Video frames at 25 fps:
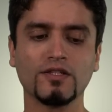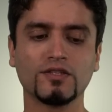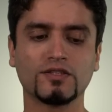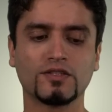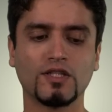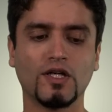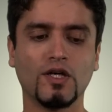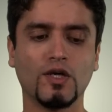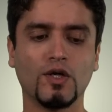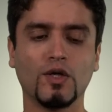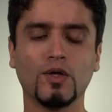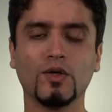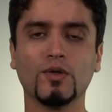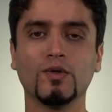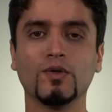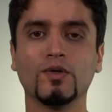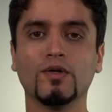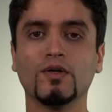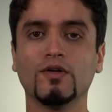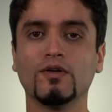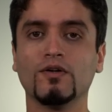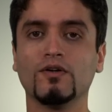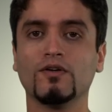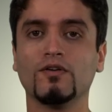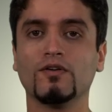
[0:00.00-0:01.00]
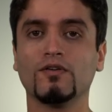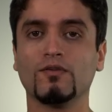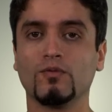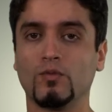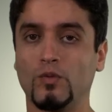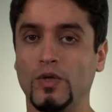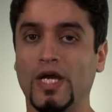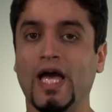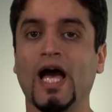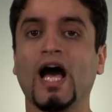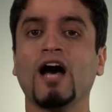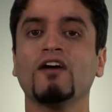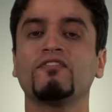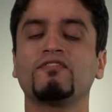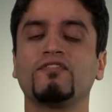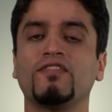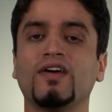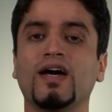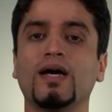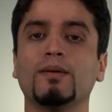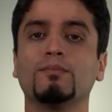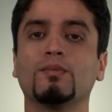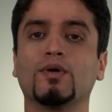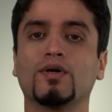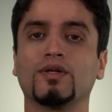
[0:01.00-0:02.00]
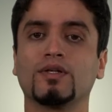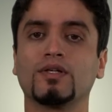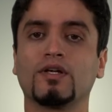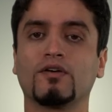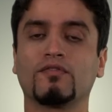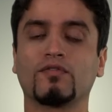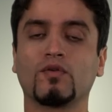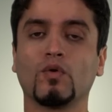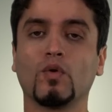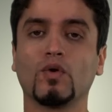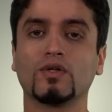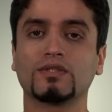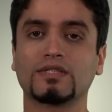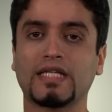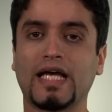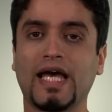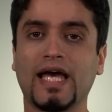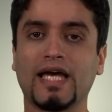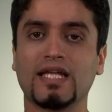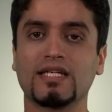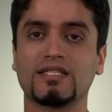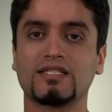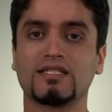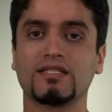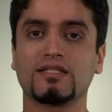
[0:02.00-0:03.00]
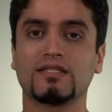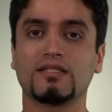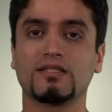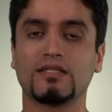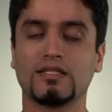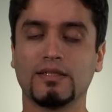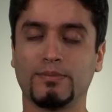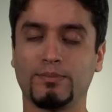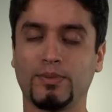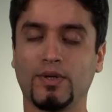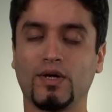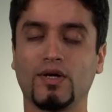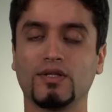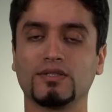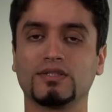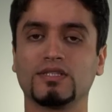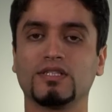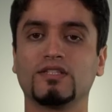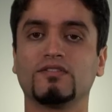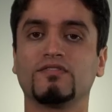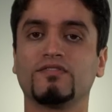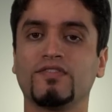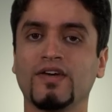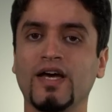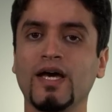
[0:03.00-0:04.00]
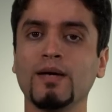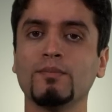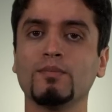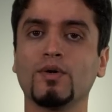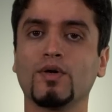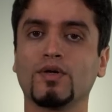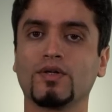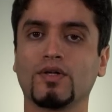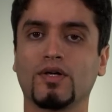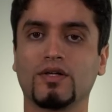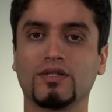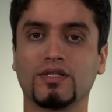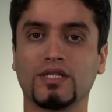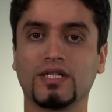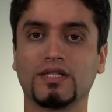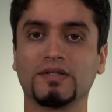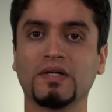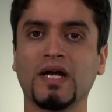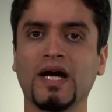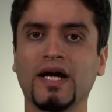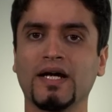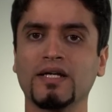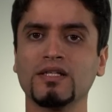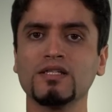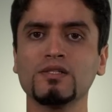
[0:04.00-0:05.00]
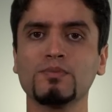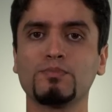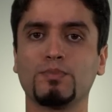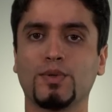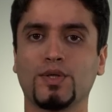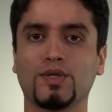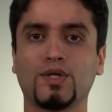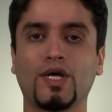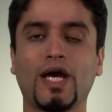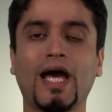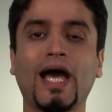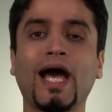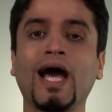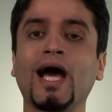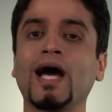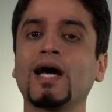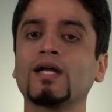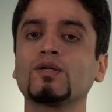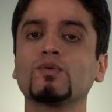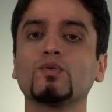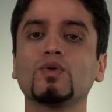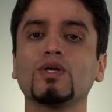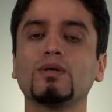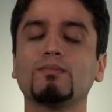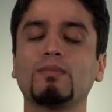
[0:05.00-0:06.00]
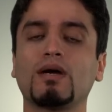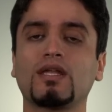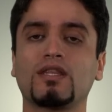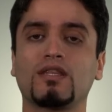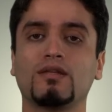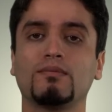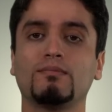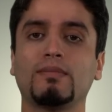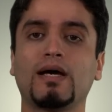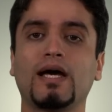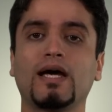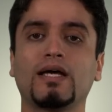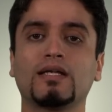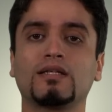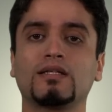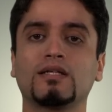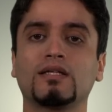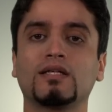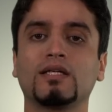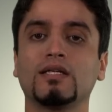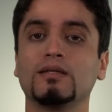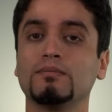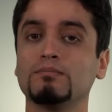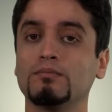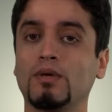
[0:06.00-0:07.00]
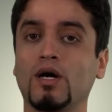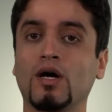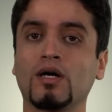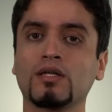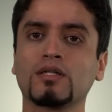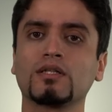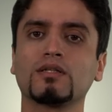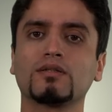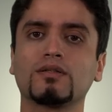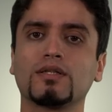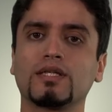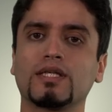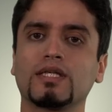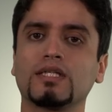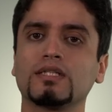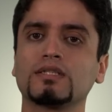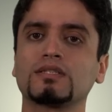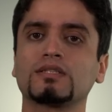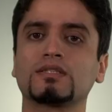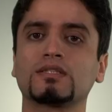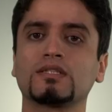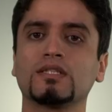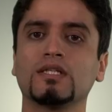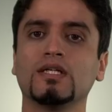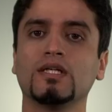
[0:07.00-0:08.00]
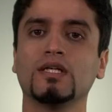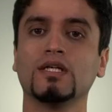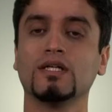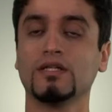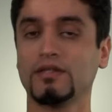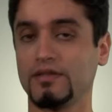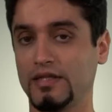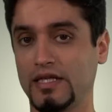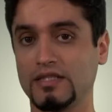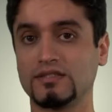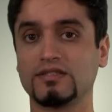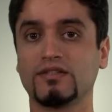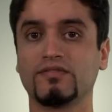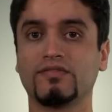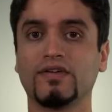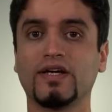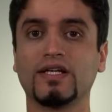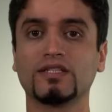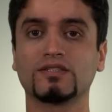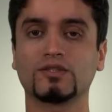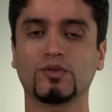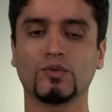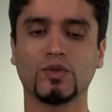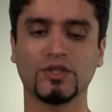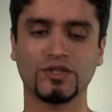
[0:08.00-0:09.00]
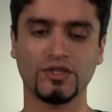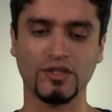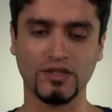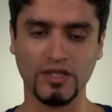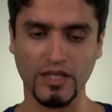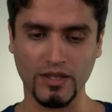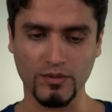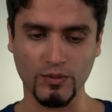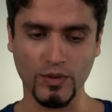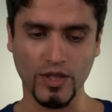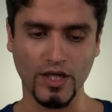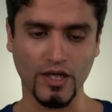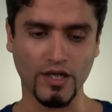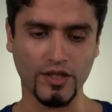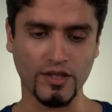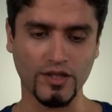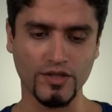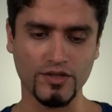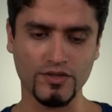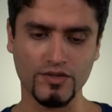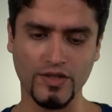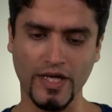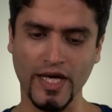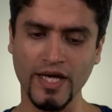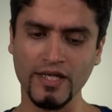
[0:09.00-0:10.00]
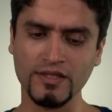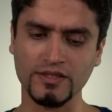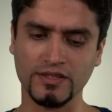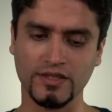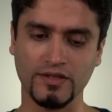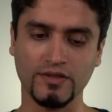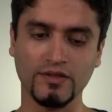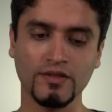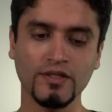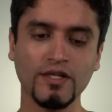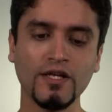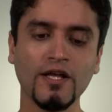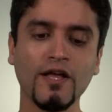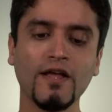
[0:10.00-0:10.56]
So we have pheromone, of course, ant deposit pheromone on the ground, but how do we mathematically model this? That's the first question that we are going to answer.